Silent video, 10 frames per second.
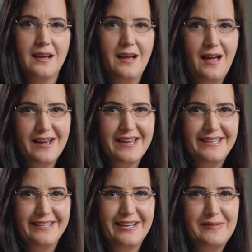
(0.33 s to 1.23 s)

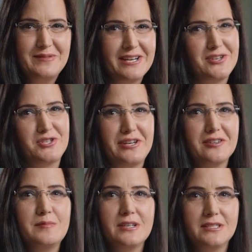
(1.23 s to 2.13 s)
Hi, I'm Dr.
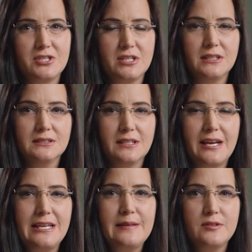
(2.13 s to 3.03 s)
Sheryl Martin-Schild.
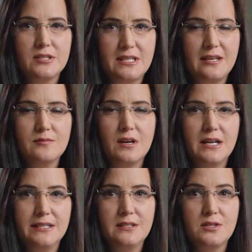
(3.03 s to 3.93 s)
I am your
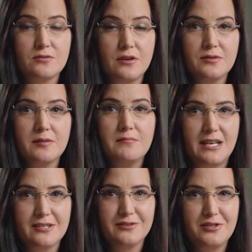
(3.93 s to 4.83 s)
statewide stroke
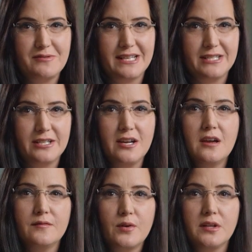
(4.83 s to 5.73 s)
medical director
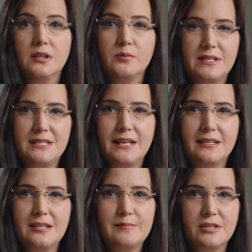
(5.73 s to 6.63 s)
for the
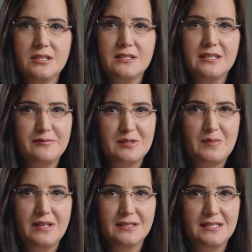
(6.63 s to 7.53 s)
Louisiana Emergency
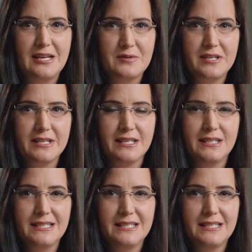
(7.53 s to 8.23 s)
Response Network.